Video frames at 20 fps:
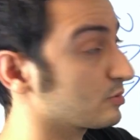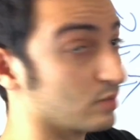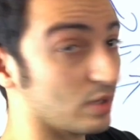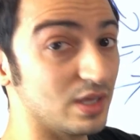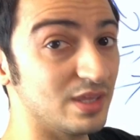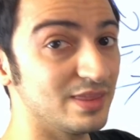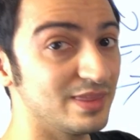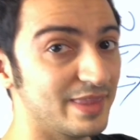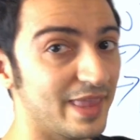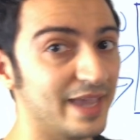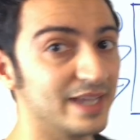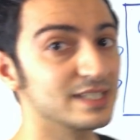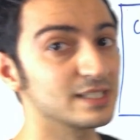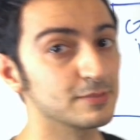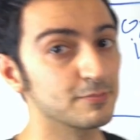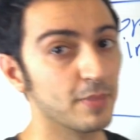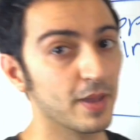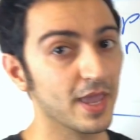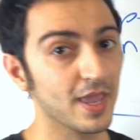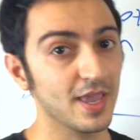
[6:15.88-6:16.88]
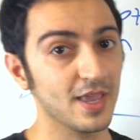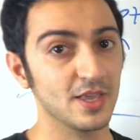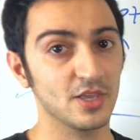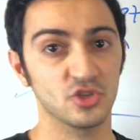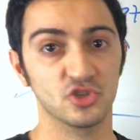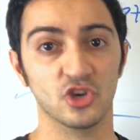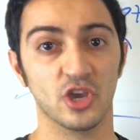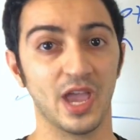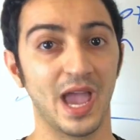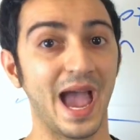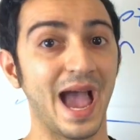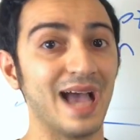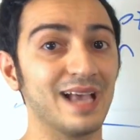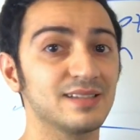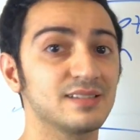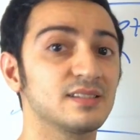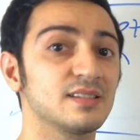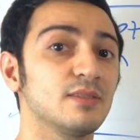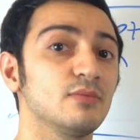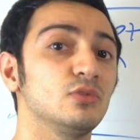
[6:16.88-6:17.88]
But in next page, you're
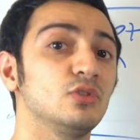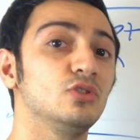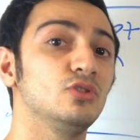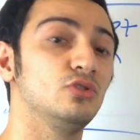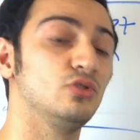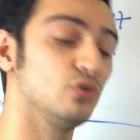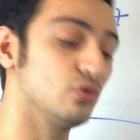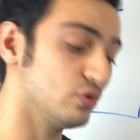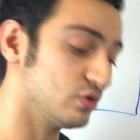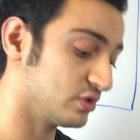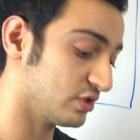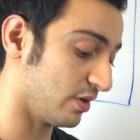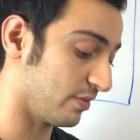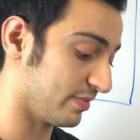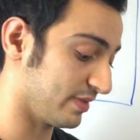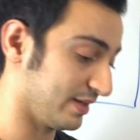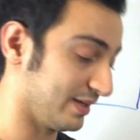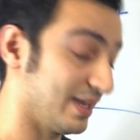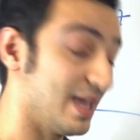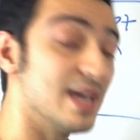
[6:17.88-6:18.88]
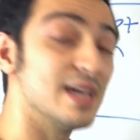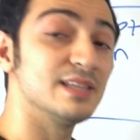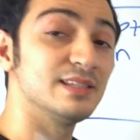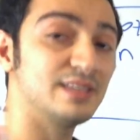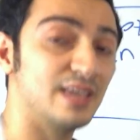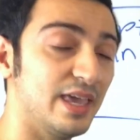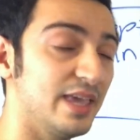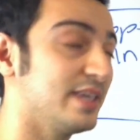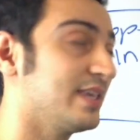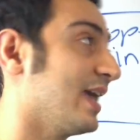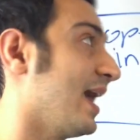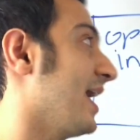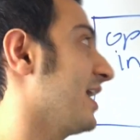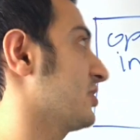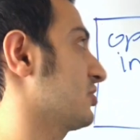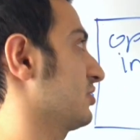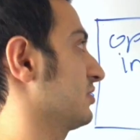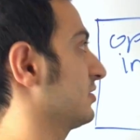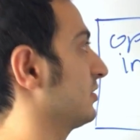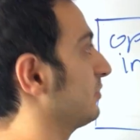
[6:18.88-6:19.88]
asking to do something, take
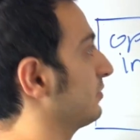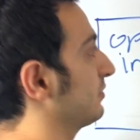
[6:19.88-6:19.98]
action. So